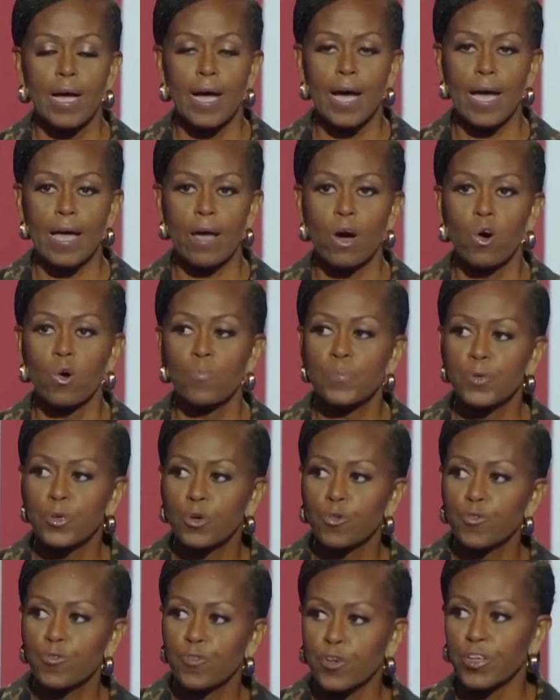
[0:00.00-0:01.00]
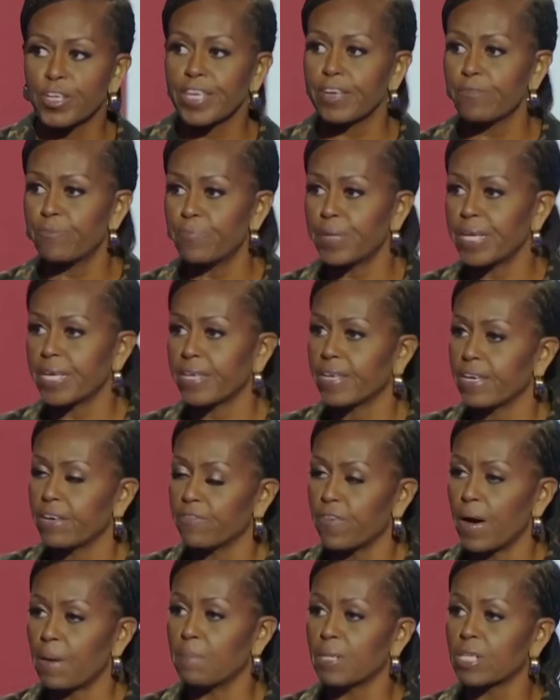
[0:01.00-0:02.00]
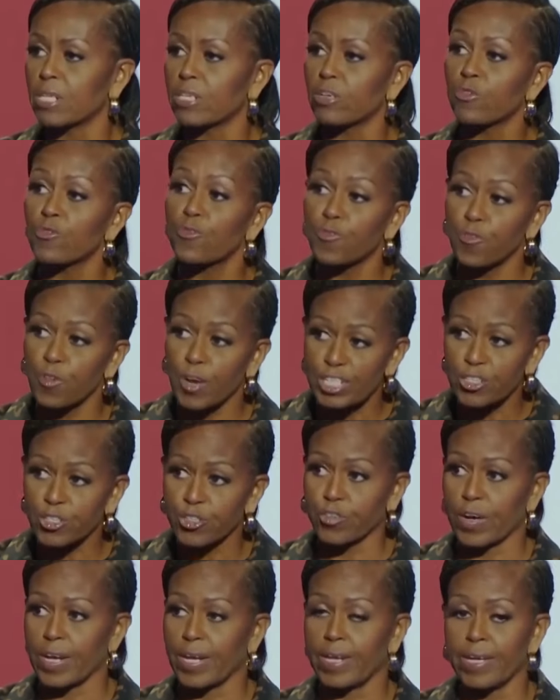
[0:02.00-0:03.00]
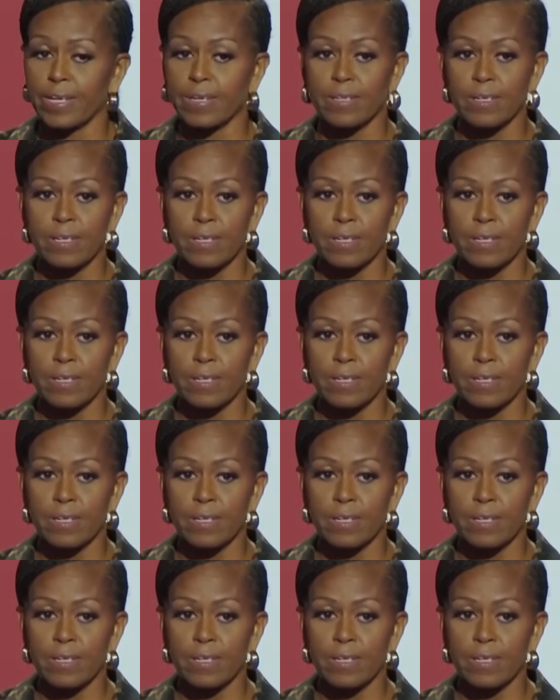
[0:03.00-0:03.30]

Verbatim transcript: I hope you'll forgive me if I'm a little frustrated